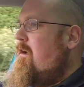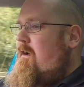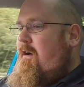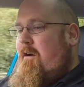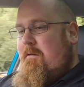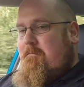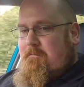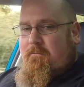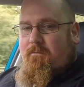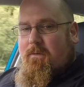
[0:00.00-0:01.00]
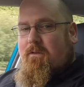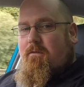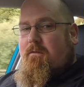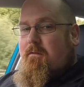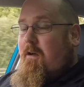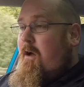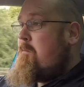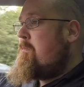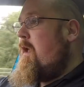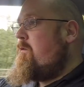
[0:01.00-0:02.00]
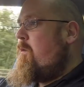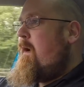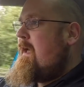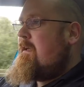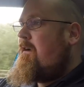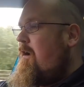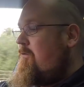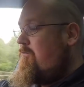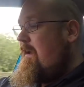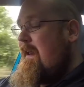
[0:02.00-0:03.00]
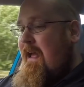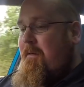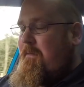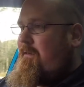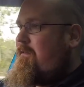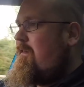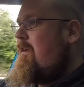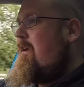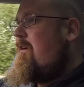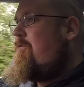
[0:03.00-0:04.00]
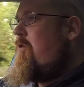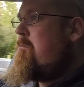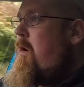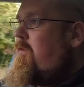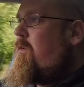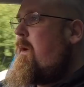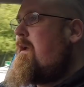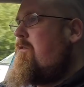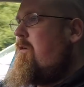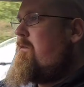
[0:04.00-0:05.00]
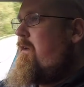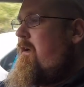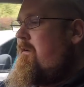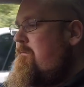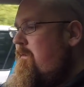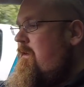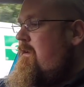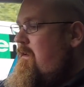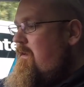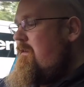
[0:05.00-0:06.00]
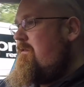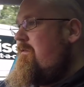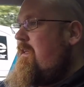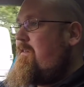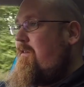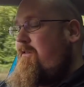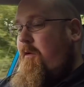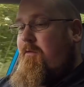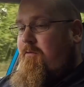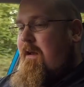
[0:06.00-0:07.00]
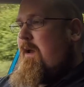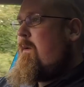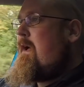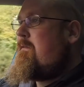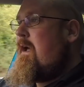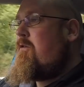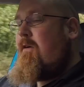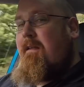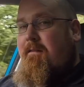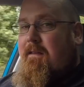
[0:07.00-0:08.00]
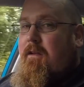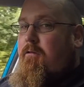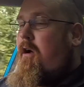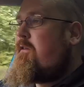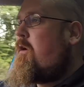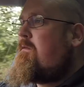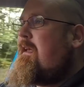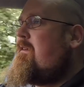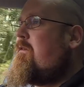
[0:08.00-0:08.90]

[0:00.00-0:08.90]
I'm blown away. I really am. This, for a motorway cruiser, this is doing really well. Now granted, there are no diesels